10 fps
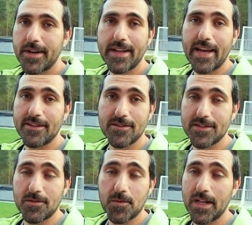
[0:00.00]
But it
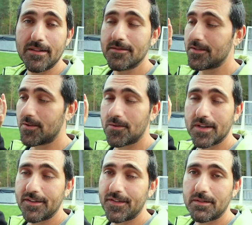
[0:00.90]
handles it well, so
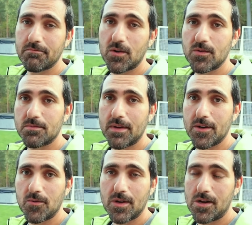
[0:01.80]
if it mows my
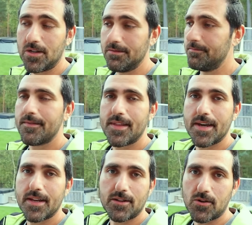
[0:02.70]
own lawn,
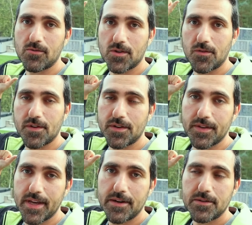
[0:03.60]
then it goes over to
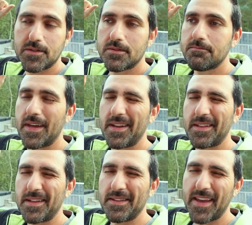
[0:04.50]
theirs. Then
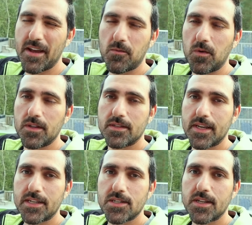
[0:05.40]
it can take one
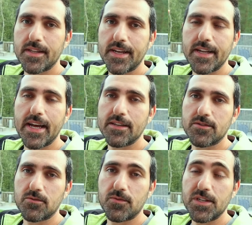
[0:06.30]
section, then it has
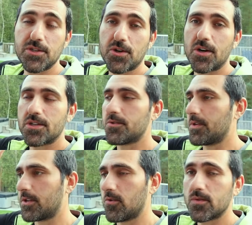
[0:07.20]
to recharge, so
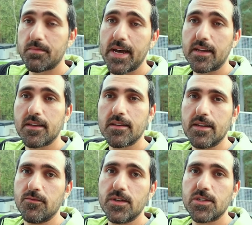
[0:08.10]
it goes back
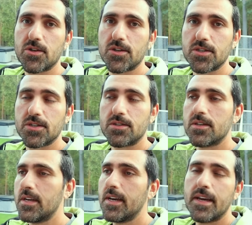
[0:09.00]
and recharges,
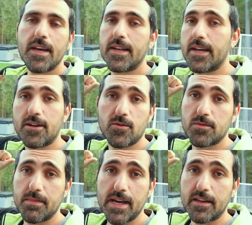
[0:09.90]
and then
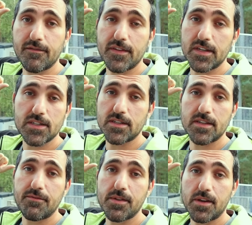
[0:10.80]
goes back and finishes
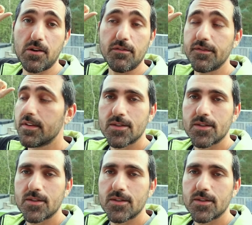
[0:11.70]
everything off.